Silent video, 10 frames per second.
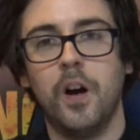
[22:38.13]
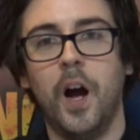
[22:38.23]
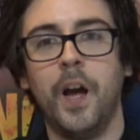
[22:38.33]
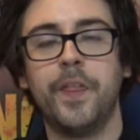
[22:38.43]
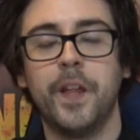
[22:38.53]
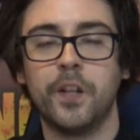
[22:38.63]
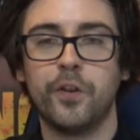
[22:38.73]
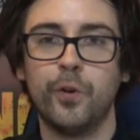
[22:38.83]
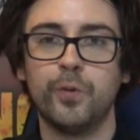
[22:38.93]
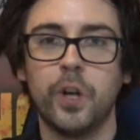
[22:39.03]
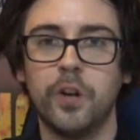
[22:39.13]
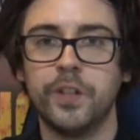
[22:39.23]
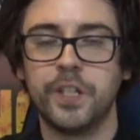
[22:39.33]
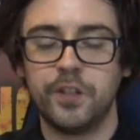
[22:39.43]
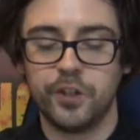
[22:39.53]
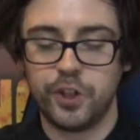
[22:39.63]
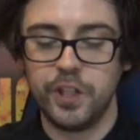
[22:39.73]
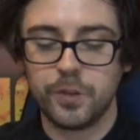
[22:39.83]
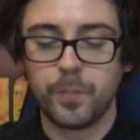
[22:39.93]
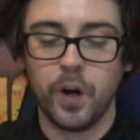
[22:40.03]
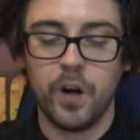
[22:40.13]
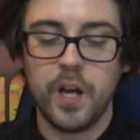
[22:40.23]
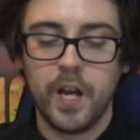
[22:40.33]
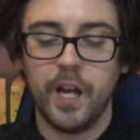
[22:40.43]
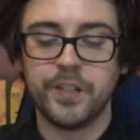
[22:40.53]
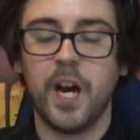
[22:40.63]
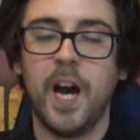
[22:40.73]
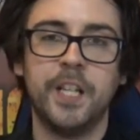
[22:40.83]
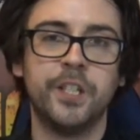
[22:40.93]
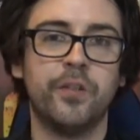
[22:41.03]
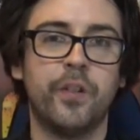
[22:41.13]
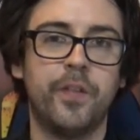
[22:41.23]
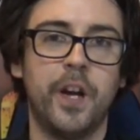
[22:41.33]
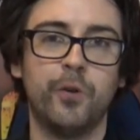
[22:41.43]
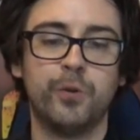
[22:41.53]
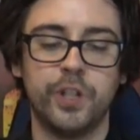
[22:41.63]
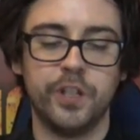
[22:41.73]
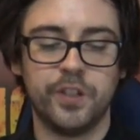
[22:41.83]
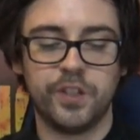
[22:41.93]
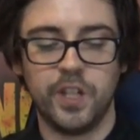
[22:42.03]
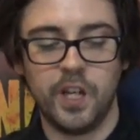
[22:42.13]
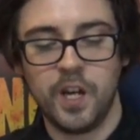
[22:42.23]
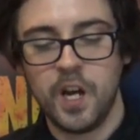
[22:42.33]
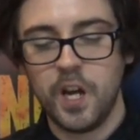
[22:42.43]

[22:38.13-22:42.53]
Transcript: I think the rules are on the data sheets, but it's a handy referral sheet to say,